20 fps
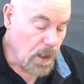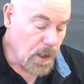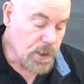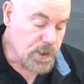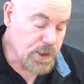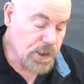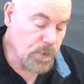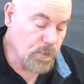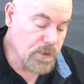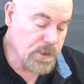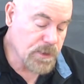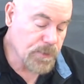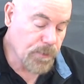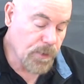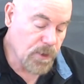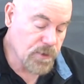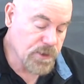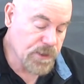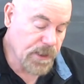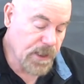She was
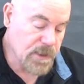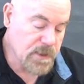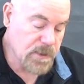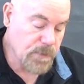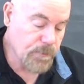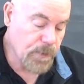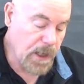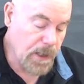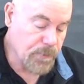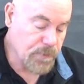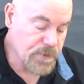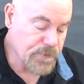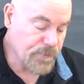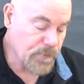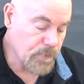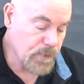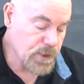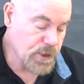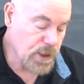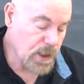supposed to get some papers
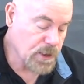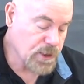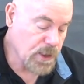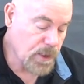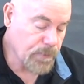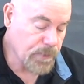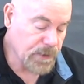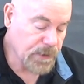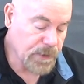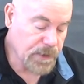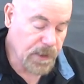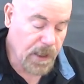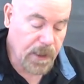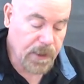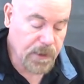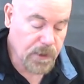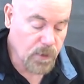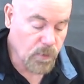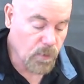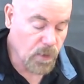from a judge up in
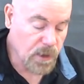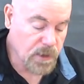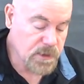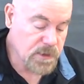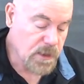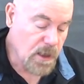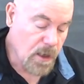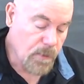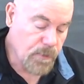Connecticut once,